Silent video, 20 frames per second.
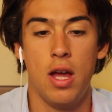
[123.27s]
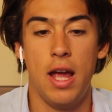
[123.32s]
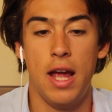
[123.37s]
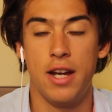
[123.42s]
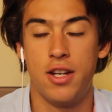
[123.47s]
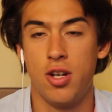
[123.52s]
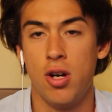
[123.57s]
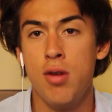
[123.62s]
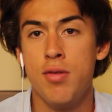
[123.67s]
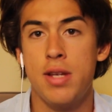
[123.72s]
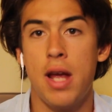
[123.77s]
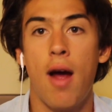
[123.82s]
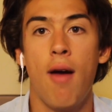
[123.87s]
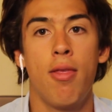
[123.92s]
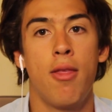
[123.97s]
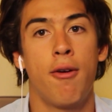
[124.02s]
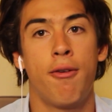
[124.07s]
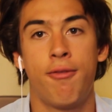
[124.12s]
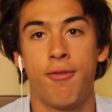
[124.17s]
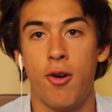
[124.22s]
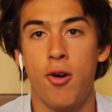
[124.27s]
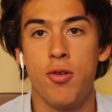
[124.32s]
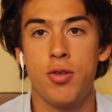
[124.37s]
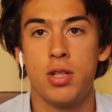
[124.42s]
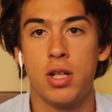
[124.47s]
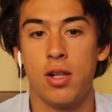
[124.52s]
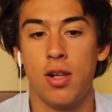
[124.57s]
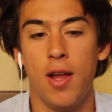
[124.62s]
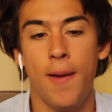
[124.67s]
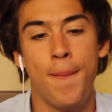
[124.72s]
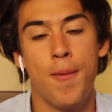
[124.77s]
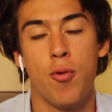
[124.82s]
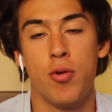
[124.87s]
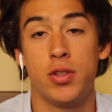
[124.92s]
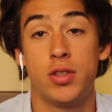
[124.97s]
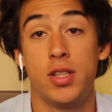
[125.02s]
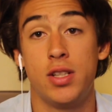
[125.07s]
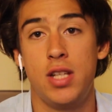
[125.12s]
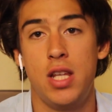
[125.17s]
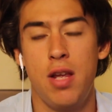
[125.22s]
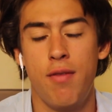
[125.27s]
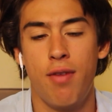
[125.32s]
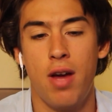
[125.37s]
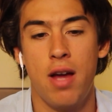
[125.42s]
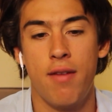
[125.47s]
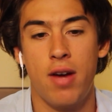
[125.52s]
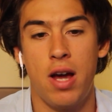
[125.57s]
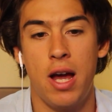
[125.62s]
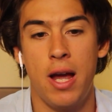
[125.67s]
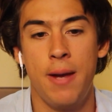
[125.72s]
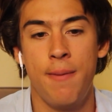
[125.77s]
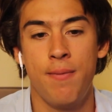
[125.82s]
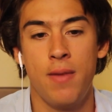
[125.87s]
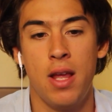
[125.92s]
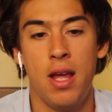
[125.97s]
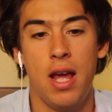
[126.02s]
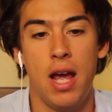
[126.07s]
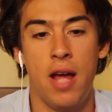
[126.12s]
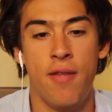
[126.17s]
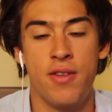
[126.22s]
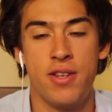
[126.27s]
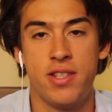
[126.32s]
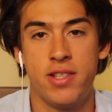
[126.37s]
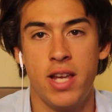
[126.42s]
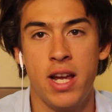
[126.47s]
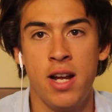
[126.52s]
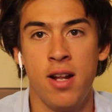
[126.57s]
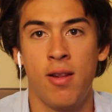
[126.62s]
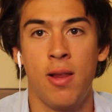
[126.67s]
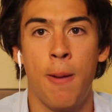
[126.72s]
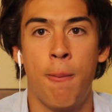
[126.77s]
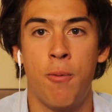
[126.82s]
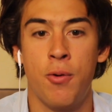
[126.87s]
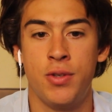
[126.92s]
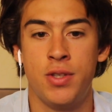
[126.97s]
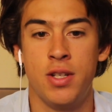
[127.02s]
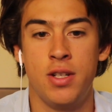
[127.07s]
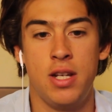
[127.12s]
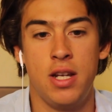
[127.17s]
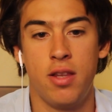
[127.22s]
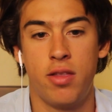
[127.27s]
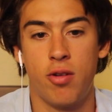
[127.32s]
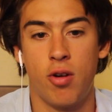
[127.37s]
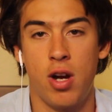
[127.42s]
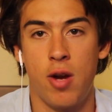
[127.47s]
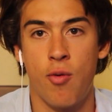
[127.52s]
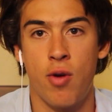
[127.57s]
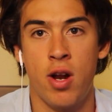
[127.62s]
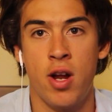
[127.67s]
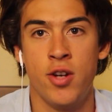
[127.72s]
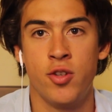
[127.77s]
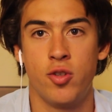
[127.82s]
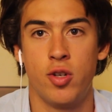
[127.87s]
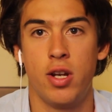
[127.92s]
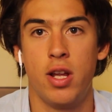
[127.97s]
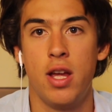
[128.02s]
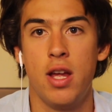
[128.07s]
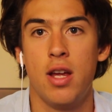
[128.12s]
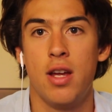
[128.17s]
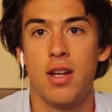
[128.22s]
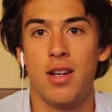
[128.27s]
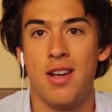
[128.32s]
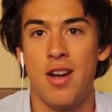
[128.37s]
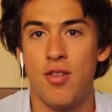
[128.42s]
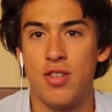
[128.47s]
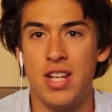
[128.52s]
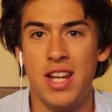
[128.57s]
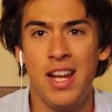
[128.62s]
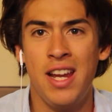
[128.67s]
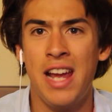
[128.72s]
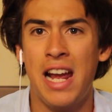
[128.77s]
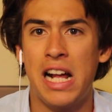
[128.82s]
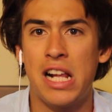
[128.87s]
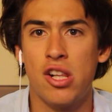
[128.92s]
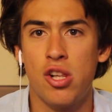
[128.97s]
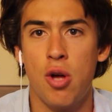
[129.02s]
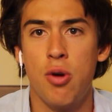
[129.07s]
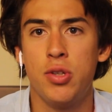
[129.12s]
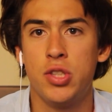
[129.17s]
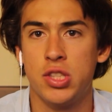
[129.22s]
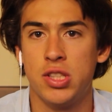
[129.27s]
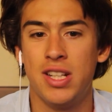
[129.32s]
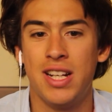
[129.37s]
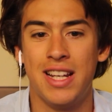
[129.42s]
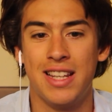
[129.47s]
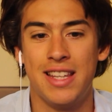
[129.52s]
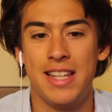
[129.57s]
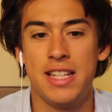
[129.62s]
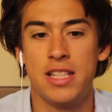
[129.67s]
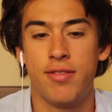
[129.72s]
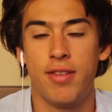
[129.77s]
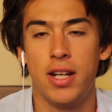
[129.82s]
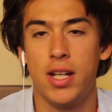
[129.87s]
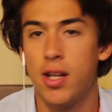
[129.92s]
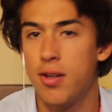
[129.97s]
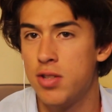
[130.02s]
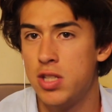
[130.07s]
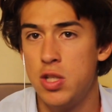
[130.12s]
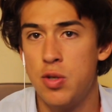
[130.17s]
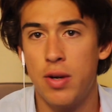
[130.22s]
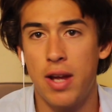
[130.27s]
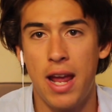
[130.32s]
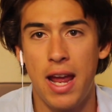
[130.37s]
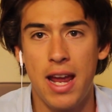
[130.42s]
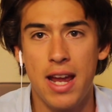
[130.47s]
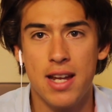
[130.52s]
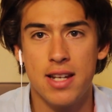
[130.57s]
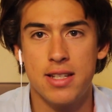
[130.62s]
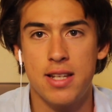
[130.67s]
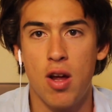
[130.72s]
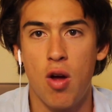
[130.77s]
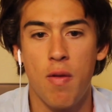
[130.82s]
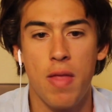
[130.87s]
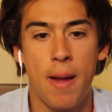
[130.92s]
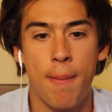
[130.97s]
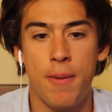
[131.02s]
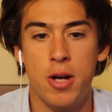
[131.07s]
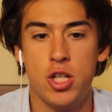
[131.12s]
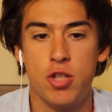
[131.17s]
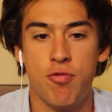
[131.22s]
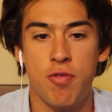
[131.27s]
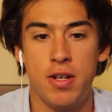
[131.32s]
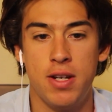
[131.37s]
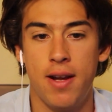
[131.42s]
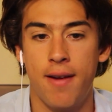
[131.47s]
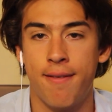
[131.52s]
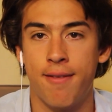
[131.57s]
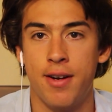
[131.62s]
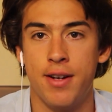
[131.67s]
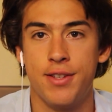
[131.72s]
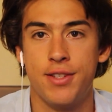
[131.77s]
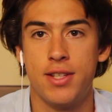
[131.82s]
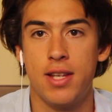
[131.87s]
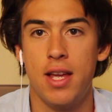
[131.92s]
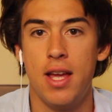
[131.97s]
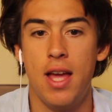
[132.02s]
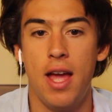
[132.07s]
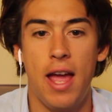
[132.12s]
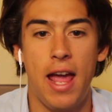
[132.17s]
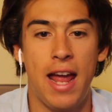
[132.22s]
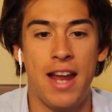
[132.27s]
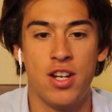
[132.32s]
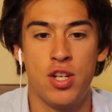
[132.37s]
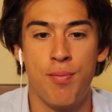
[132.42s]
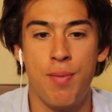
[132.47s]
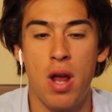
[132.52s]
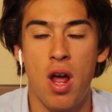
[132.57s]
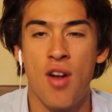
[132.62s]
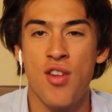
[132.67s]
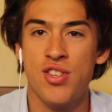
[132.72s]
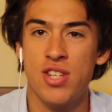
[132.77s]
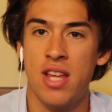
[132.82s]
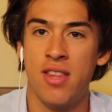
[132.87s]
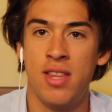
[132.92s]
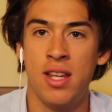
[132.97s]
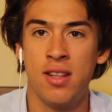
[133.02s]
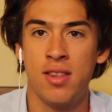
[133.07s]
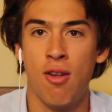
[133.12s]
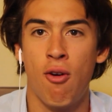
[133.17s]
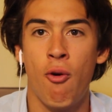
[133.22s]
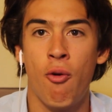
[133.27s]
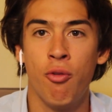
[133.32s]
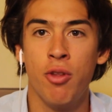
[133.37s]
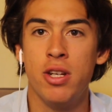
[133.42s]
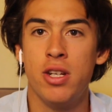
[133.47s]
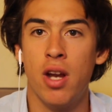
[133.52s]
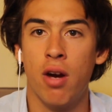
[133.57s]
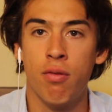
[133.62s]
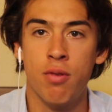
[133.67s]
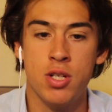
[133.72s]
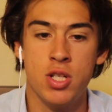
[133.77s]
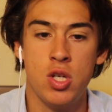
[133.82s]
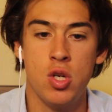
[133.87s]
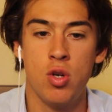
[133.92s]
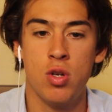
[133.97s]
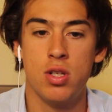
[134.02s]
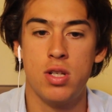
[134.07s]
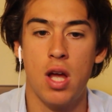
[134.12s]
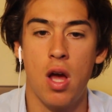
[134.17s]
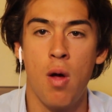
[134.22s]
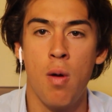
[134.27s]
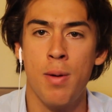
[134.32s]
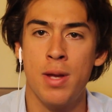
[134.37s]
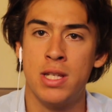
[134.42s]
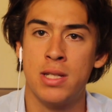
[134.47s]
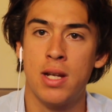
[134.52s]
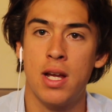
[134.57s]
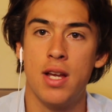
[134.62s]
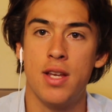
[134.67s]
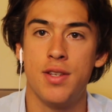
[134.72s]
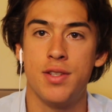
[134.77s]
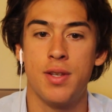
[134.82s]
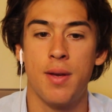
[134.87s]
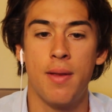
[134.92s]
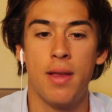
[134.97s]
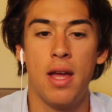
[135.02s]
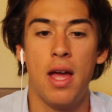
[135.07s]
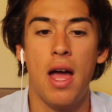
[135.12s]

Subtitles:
It turns out the first clip was the T5i and the second clip was the D3100. Now, taking a close look at these videos, you can't tell that much of a difference. And to be honest, I think the only difference you can tell is because